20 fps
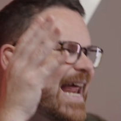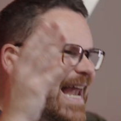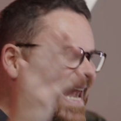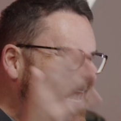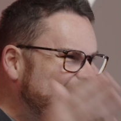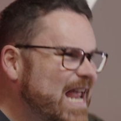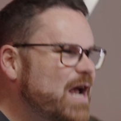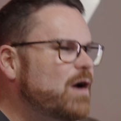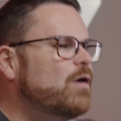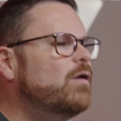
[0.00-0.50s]

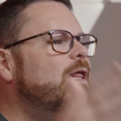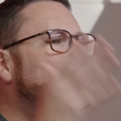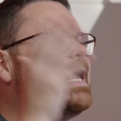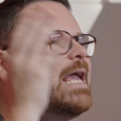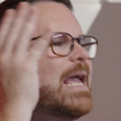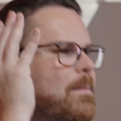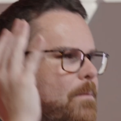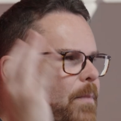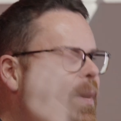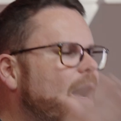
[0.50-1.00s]
nearly
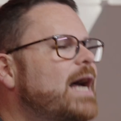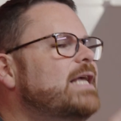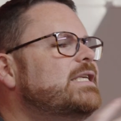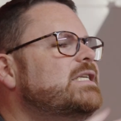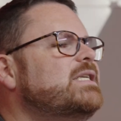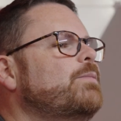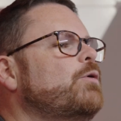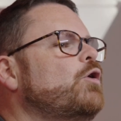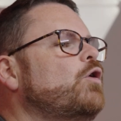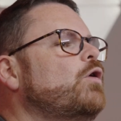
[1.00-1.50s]

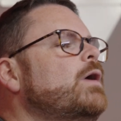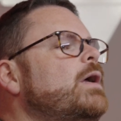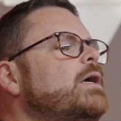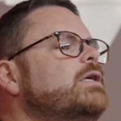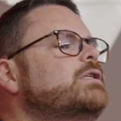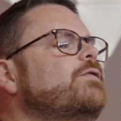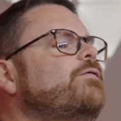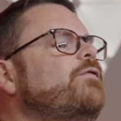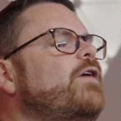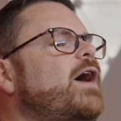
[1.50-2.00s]
impossible
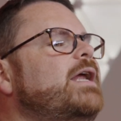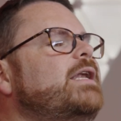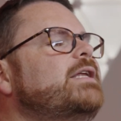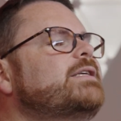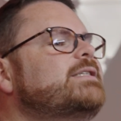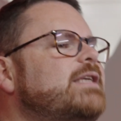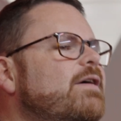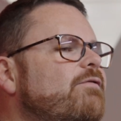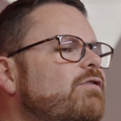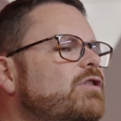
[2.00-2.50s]
to find a
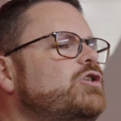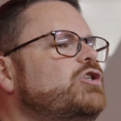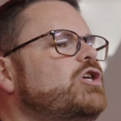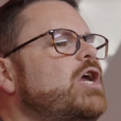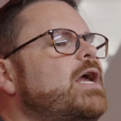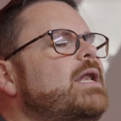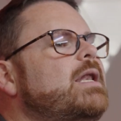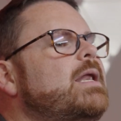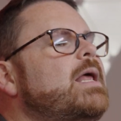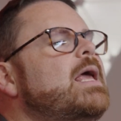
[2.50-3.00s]
7th
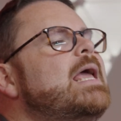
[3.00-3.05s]
gen